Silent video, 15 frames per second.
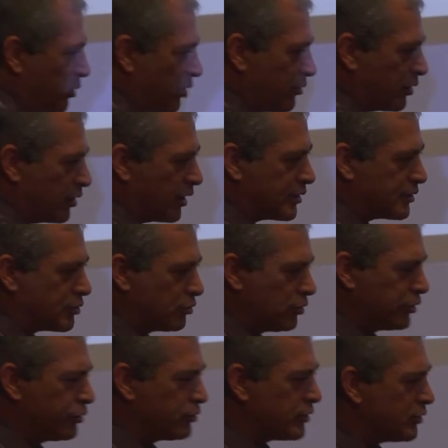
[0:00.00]
even external
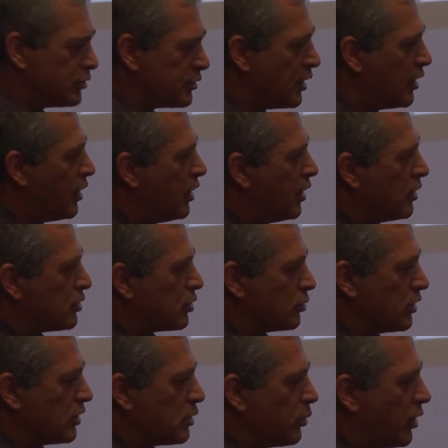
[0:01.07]
users. So
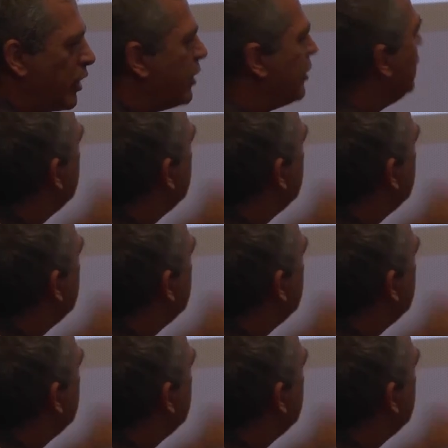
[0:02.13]
this way,